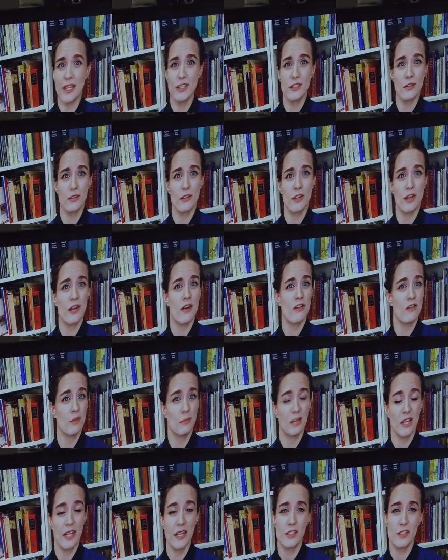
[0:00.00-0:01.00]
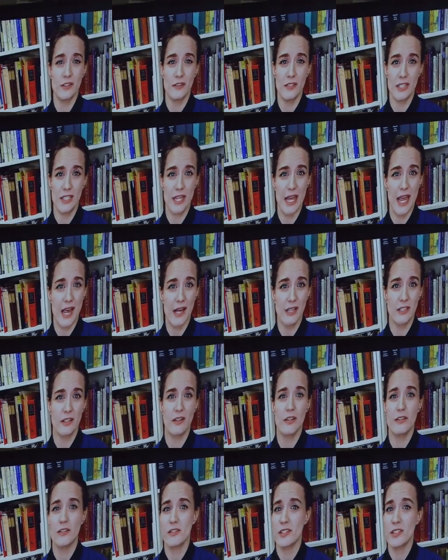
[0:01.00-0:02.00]
plates are there and the plates are intact,
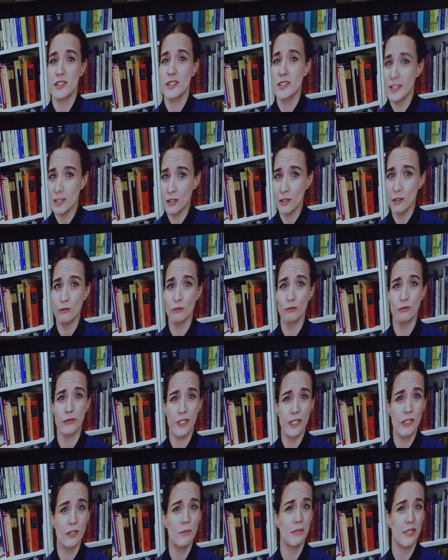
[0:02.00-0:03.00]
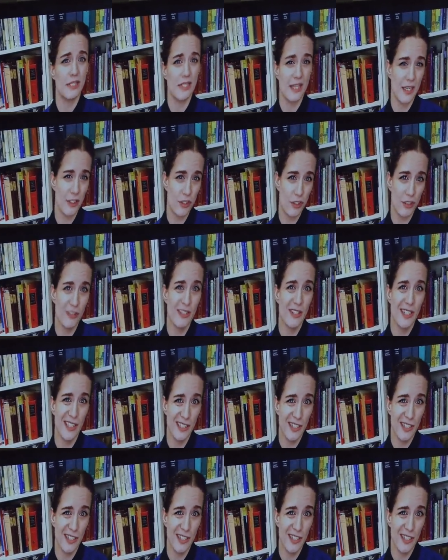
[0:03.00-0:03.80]
there's still real potential